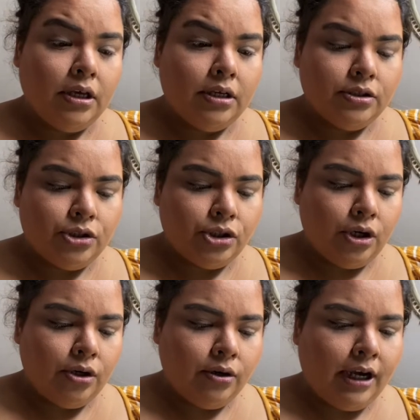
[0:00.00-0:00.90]

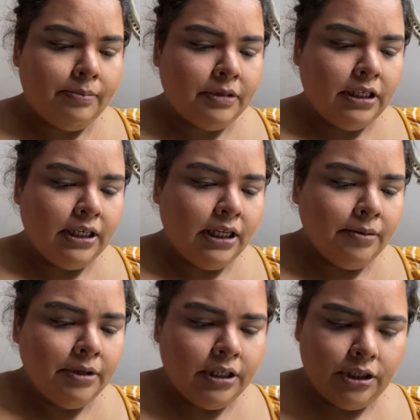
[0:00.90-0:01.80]
So I'm thinking I'm
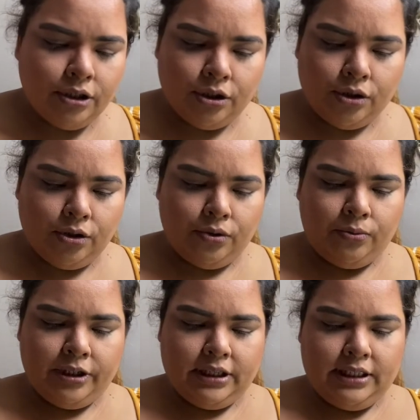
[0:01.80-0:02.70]
going to go
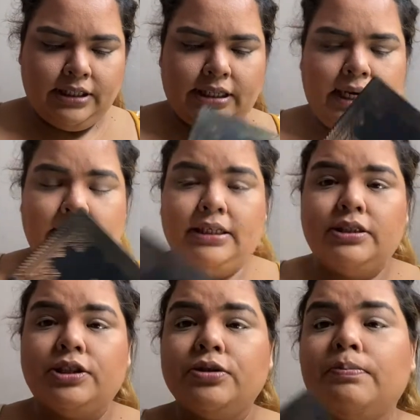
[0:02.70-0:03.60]
with this
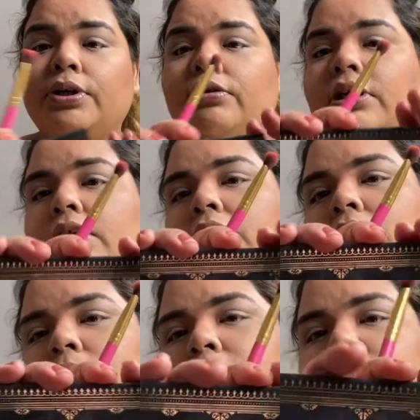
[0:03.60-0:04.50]
Ace Beauty or
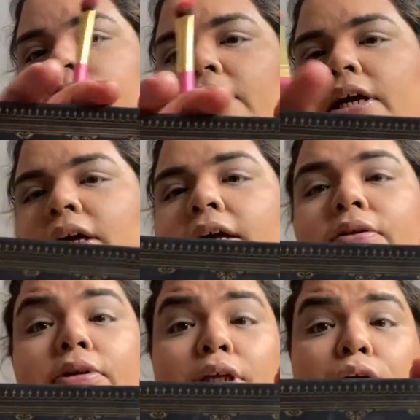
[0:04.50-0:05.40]
Beauty. I don't
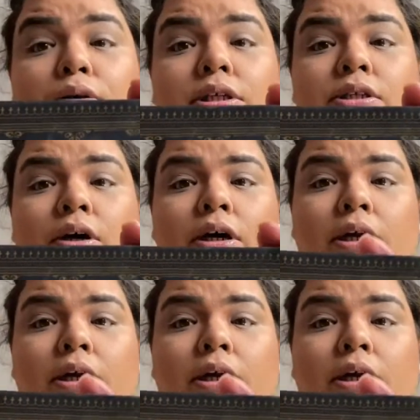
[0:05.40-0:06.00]
really know what it's called.